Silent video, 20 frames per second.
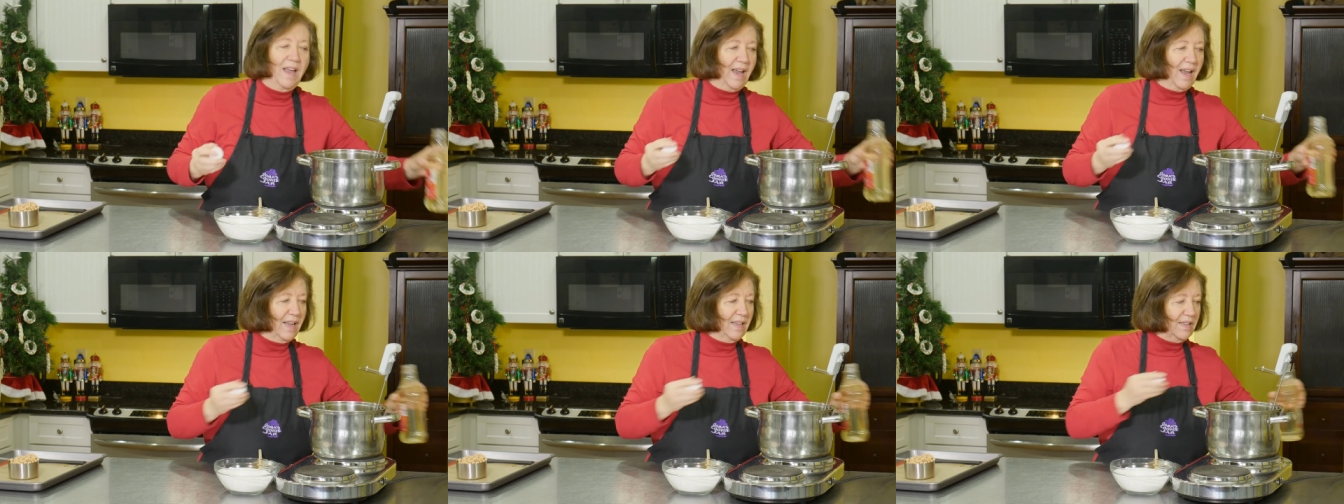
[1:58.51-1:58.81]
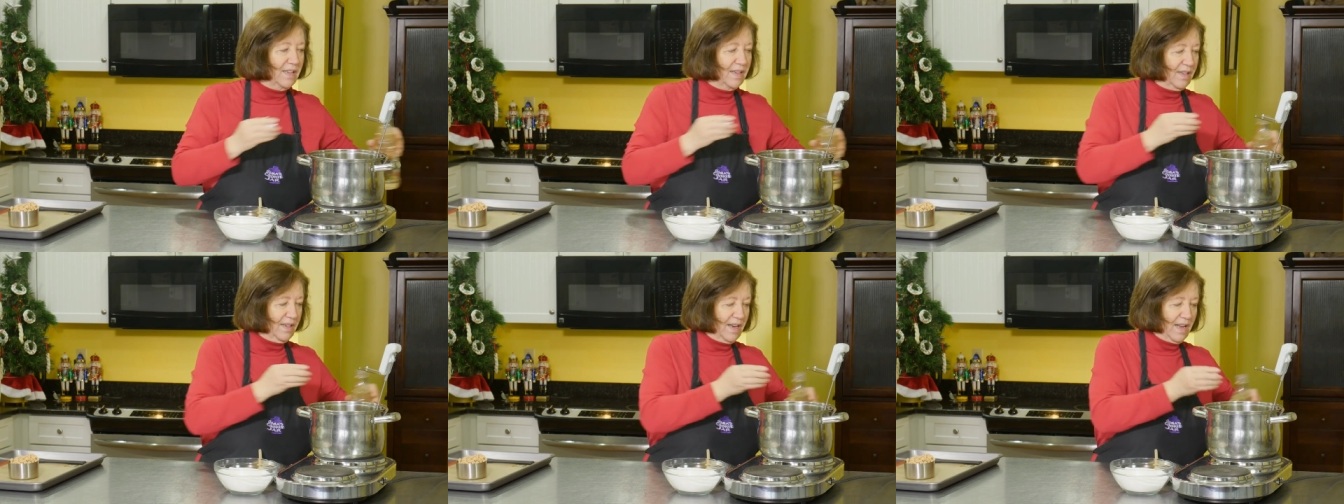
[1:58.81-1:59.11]

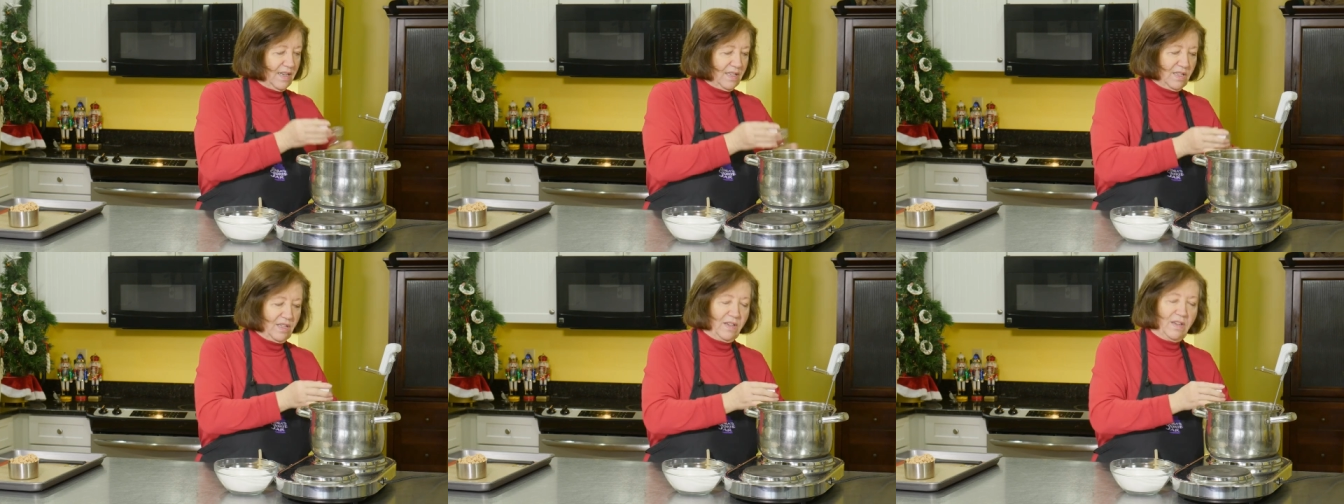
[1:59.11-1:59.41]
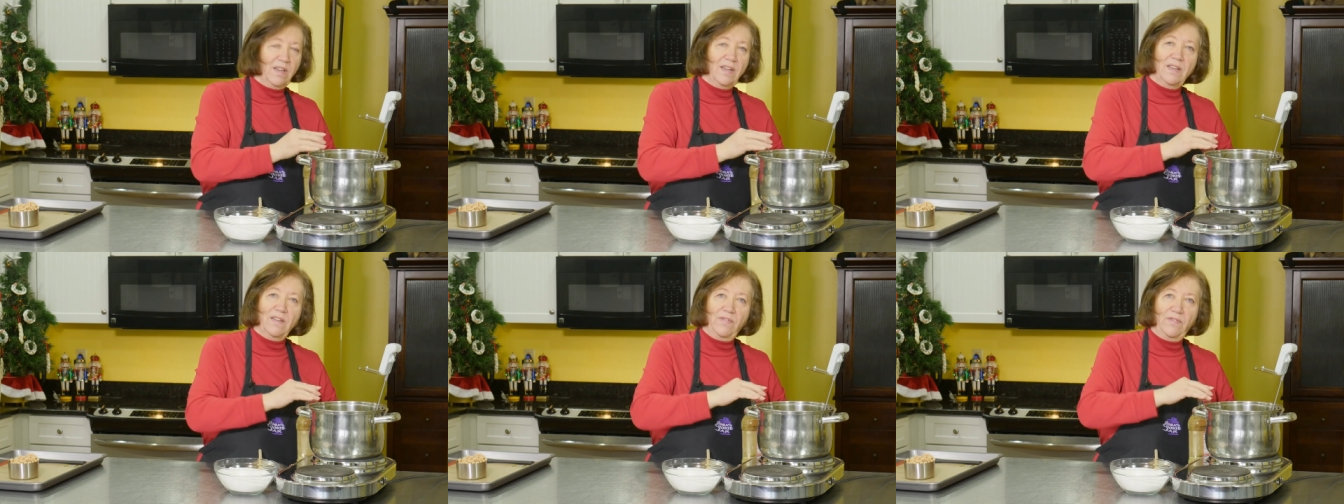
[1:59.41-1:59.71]
and the next
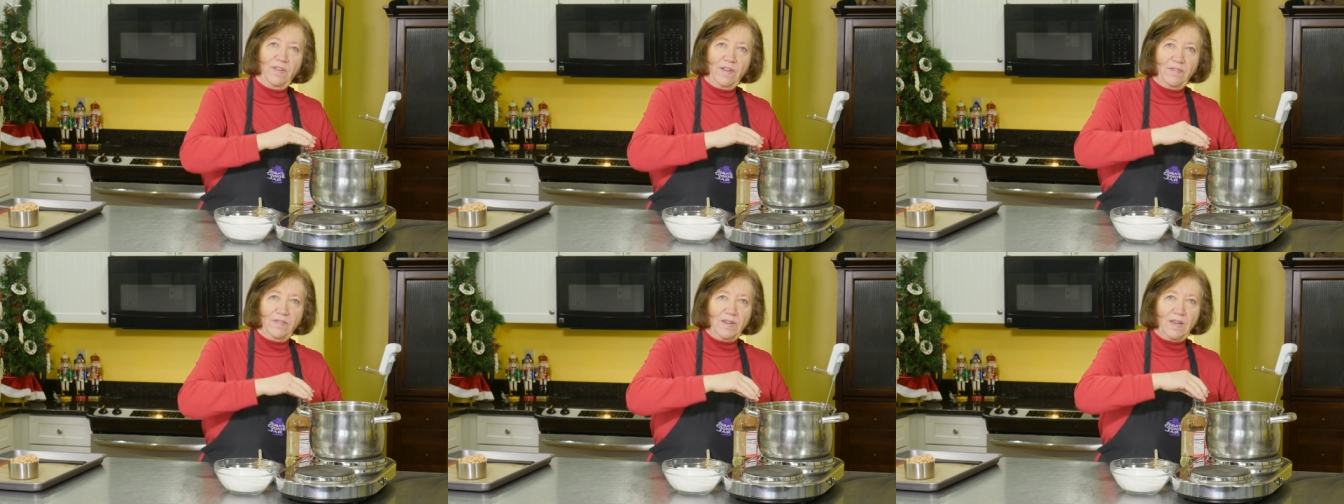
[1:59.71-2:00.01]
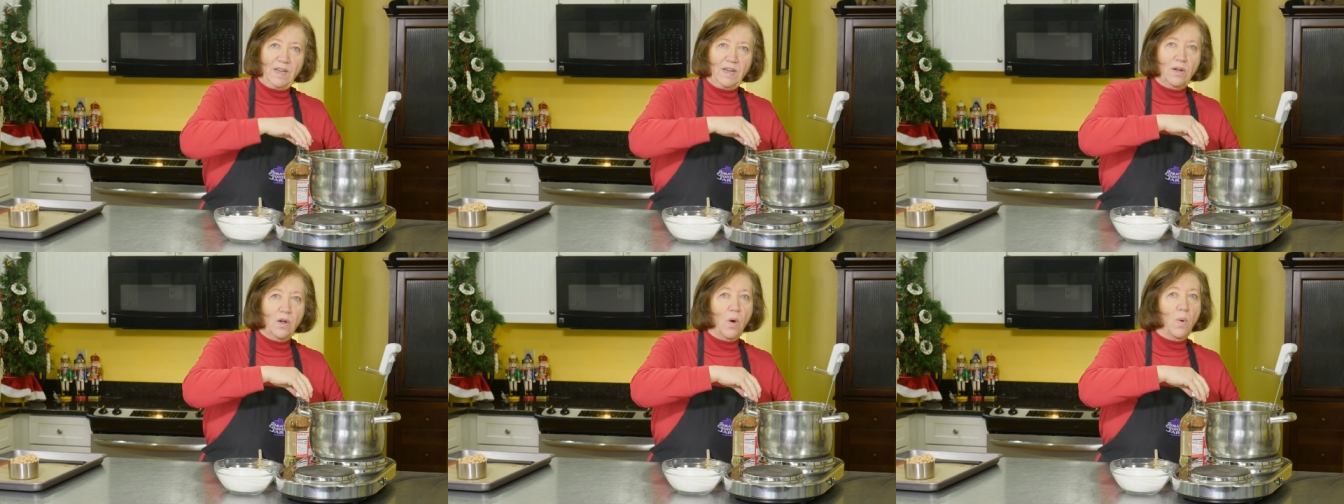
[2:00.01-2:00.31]

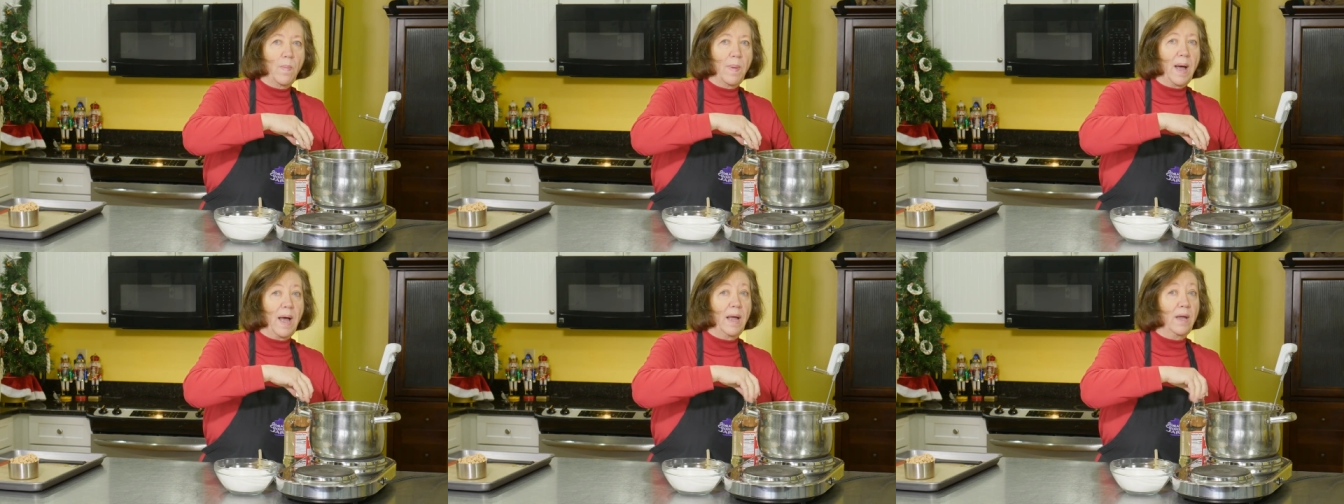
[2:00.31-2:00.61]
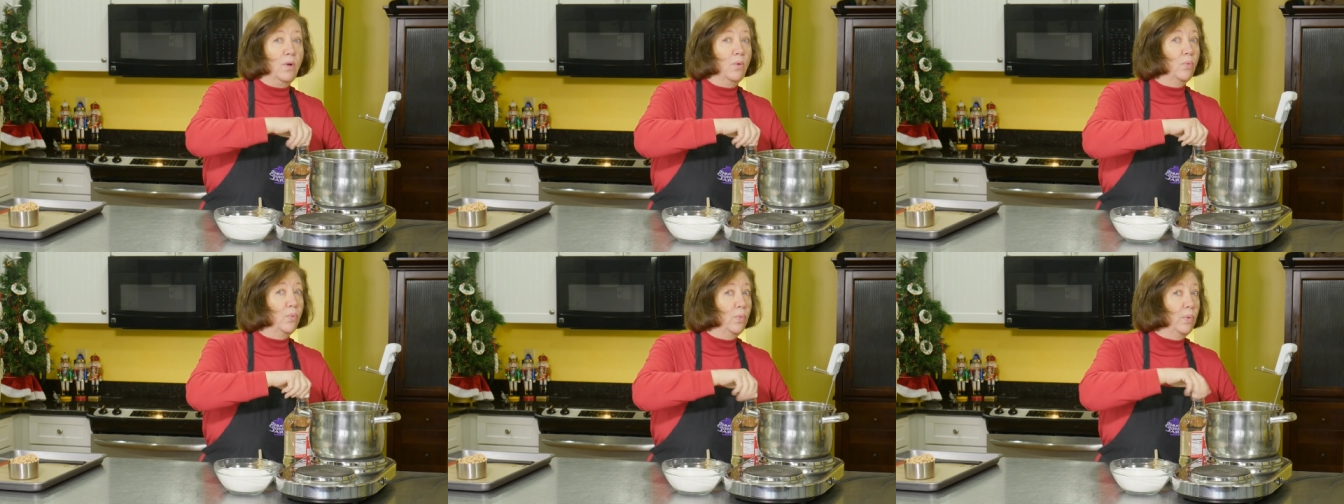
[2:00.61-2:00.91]
50 go
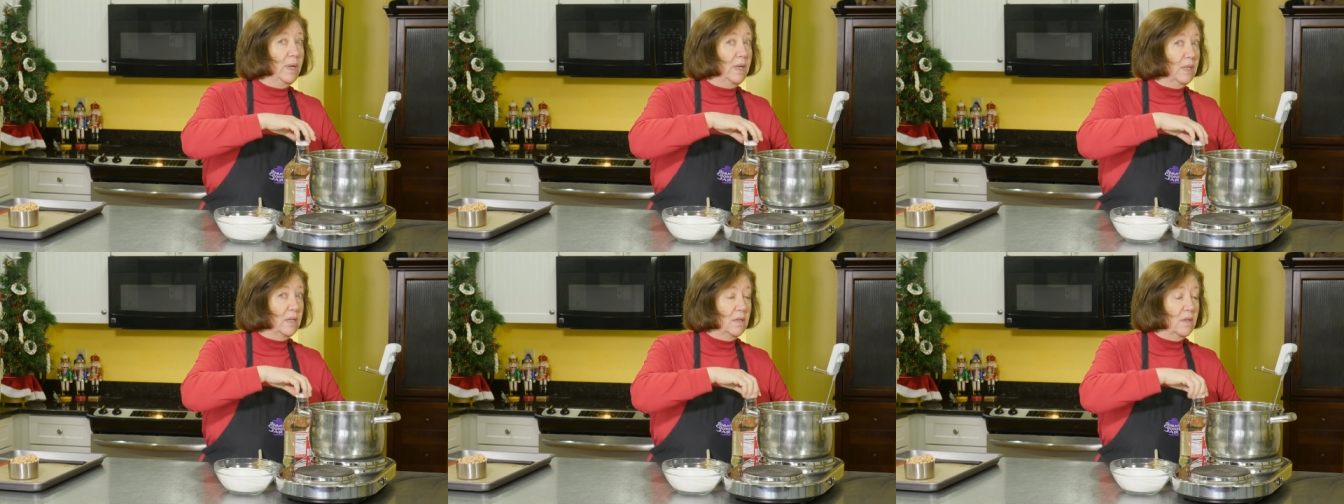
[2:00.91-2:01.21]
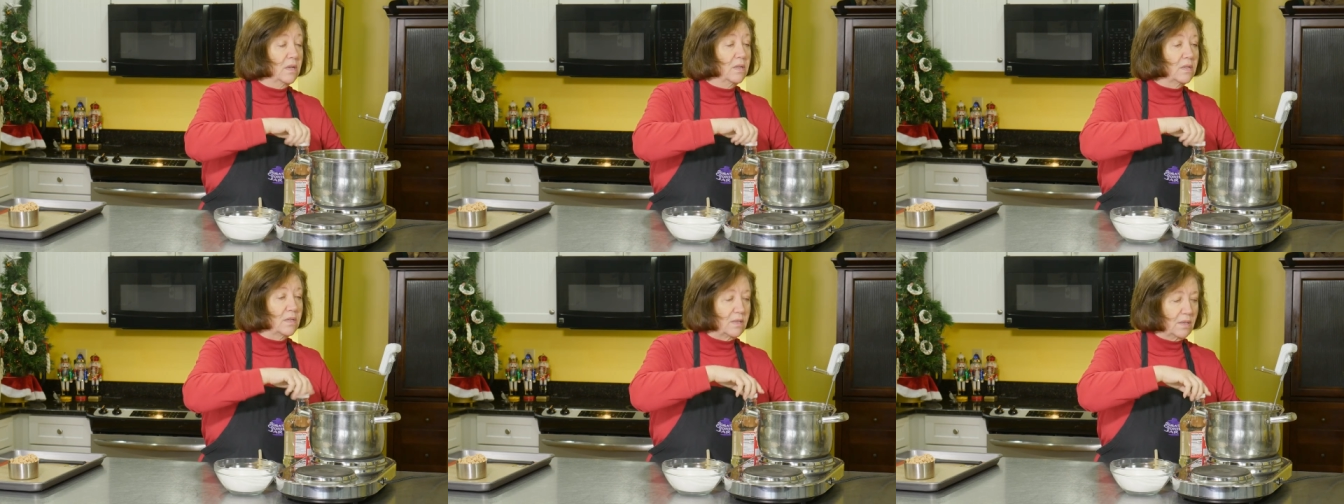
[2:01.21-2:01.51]
by real
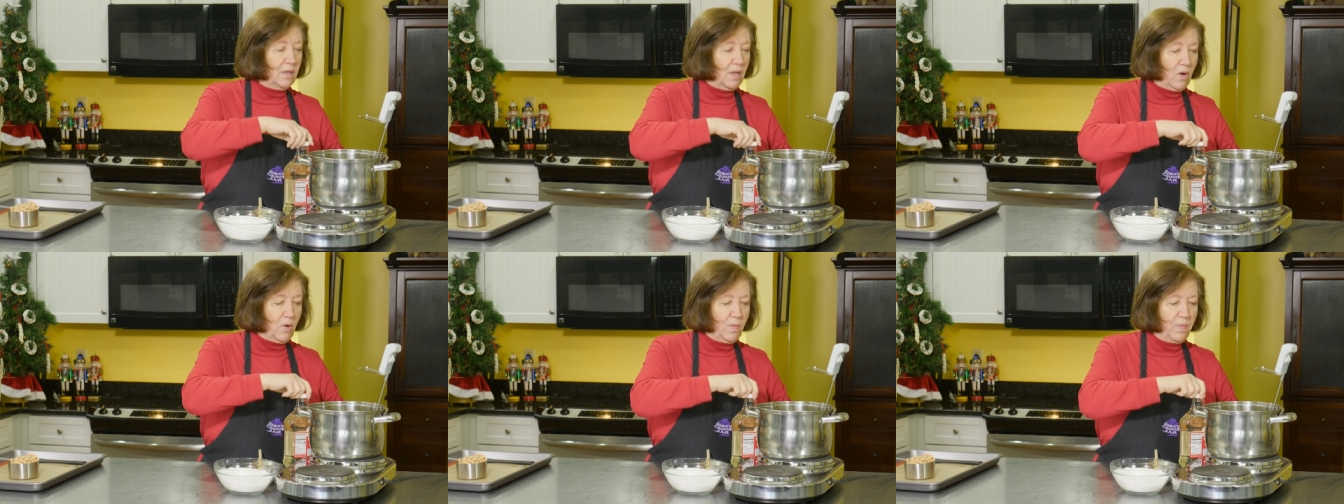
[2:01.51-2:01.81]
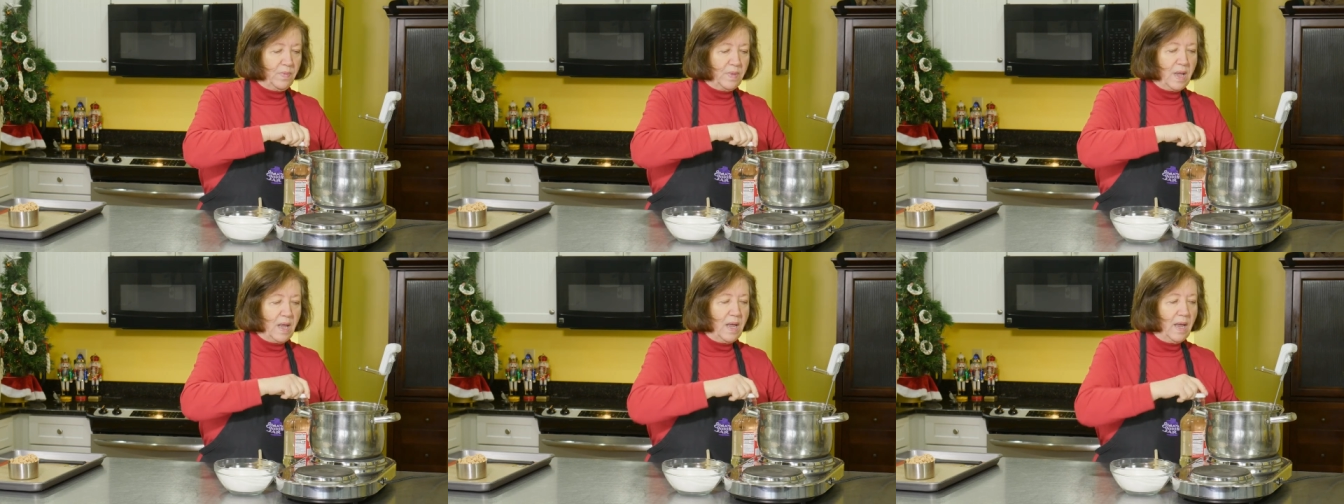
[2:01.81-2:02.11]
slow.
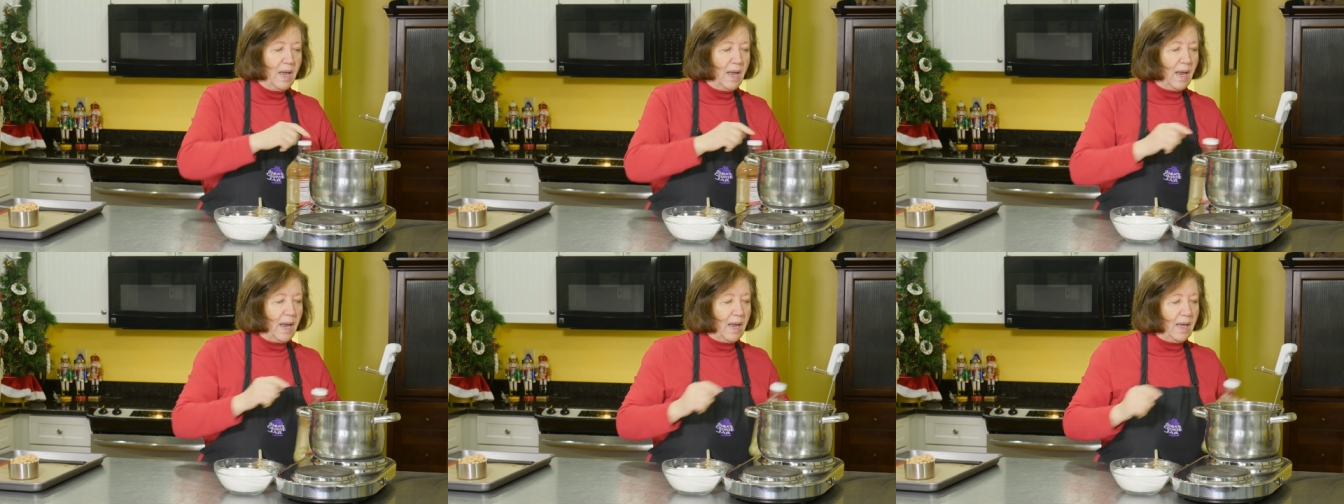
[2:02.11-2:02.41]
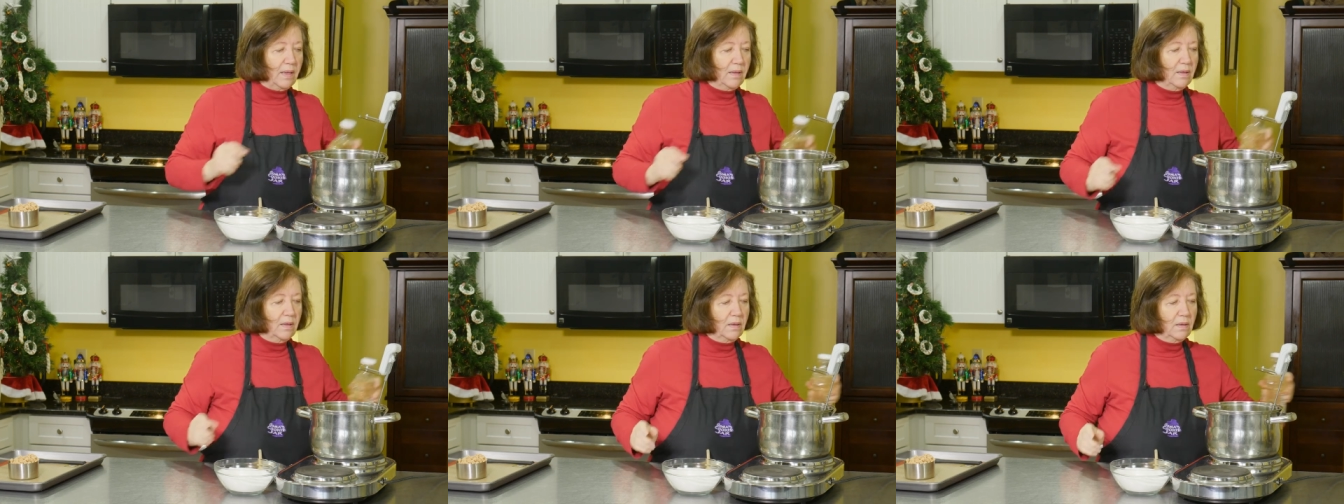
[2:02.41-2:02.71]

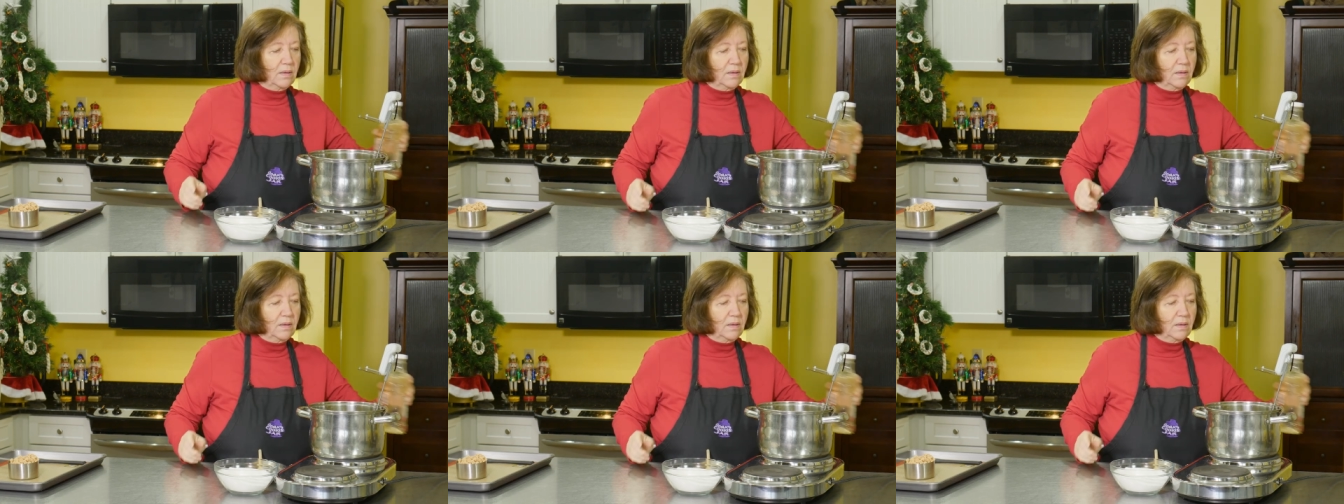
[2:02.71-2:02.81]
And